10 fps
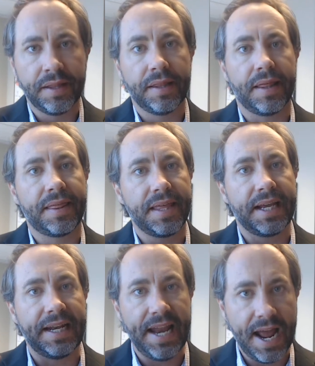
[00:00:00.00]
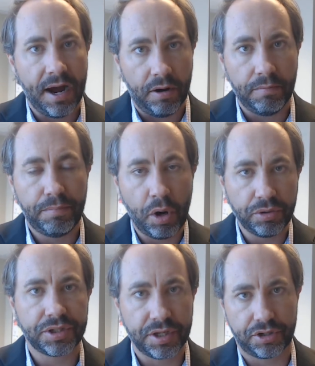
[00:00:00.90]
The thing now,
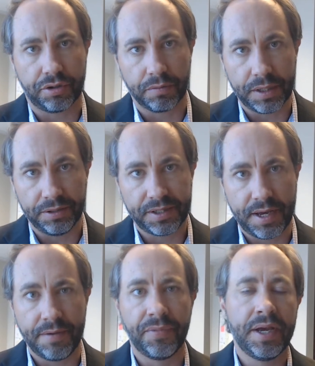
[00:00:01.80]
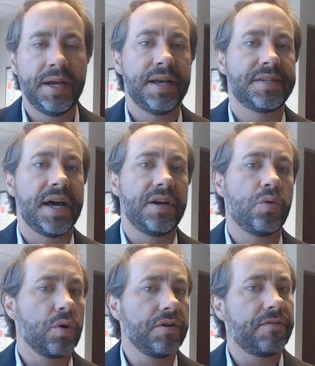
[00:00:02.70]
post-digital realty, is that in
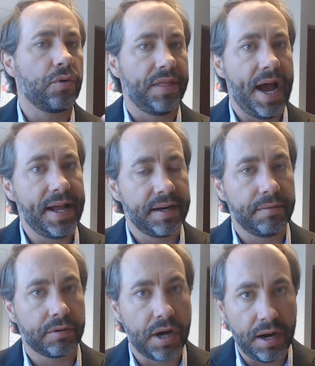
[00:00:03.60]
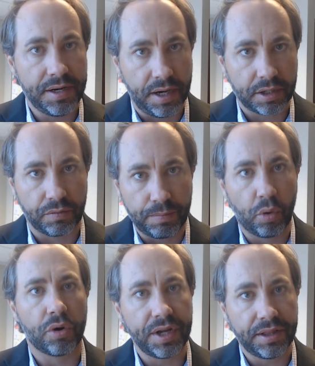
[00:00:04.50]
order for that conduct,
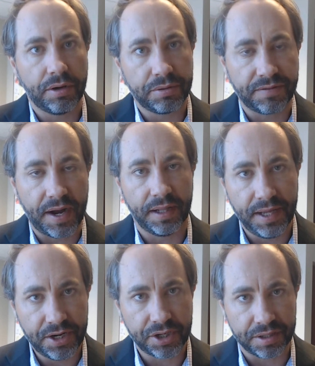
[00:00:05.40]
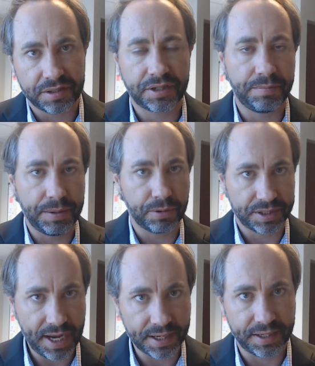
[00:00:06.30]
reporting those violations, to be
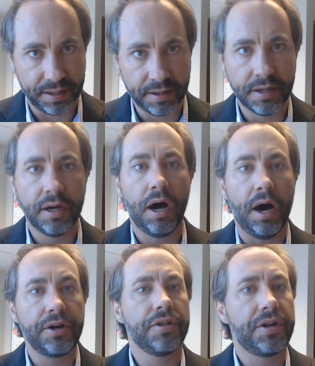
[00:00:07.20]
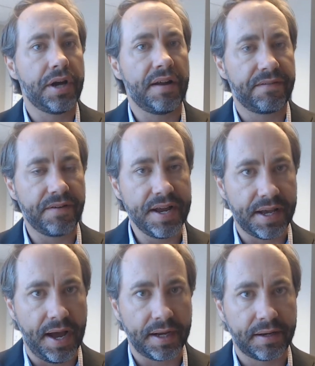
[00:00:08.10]
protected under the Dodd-Frank
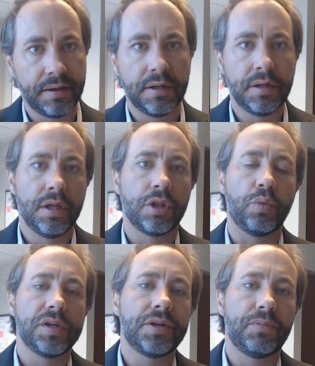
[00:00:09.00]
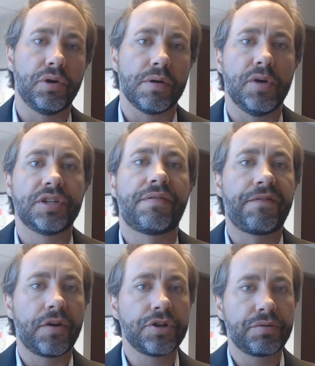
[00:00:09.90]
Act, the whistleblower must
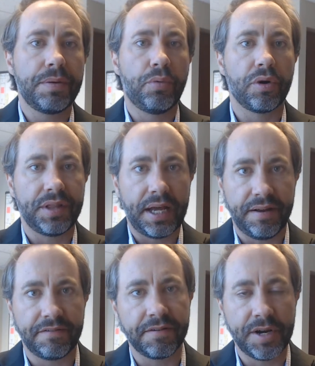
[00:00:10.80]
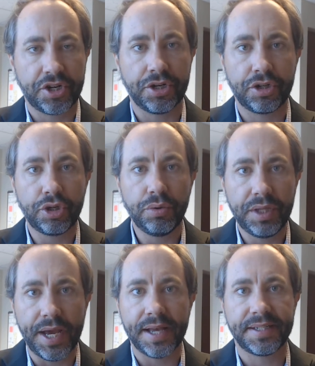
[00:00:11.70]
first report that information to
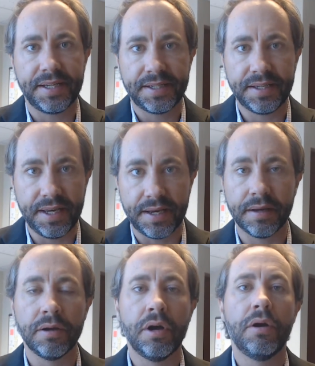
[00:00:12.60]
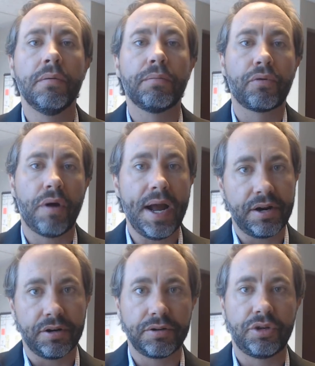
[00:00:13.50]
the SEC
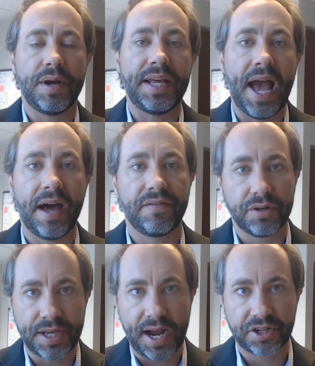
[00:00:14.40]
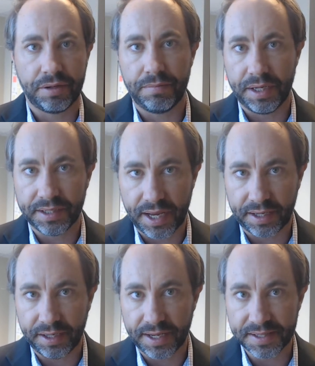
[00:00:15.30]
prior to any adverse action being
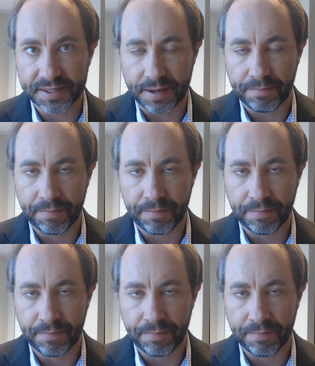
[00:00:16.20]
taken against them.